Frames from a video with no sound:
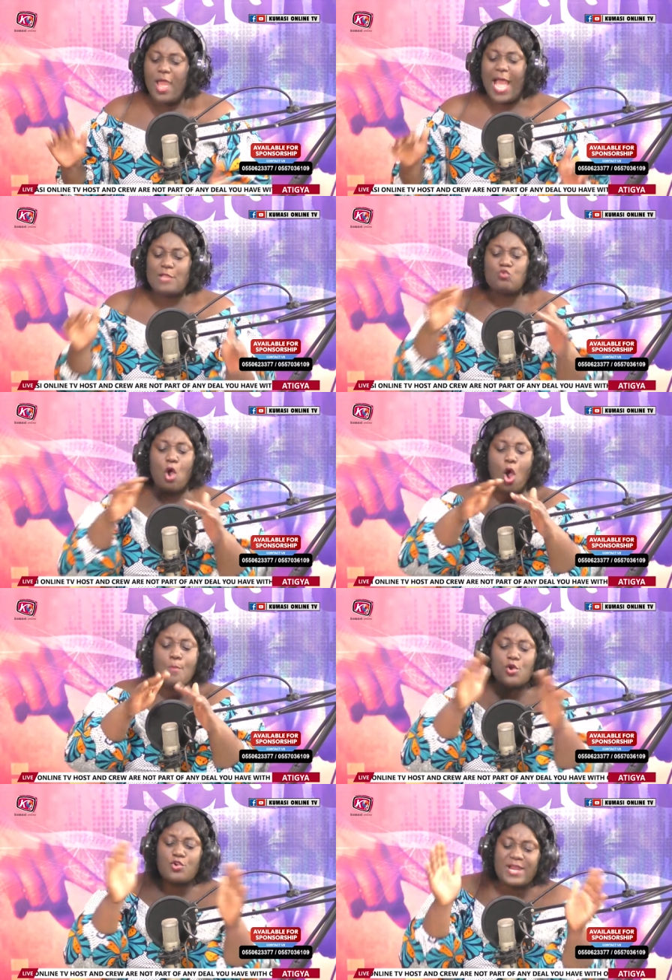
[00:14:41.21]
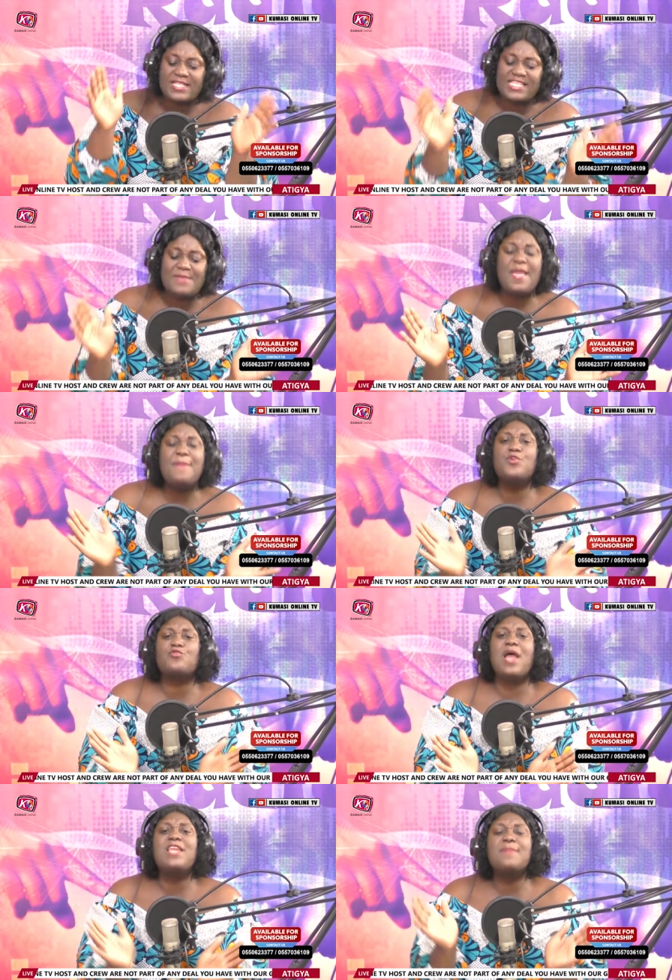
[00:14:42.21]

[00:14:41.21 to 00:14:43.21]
e de book no aso obu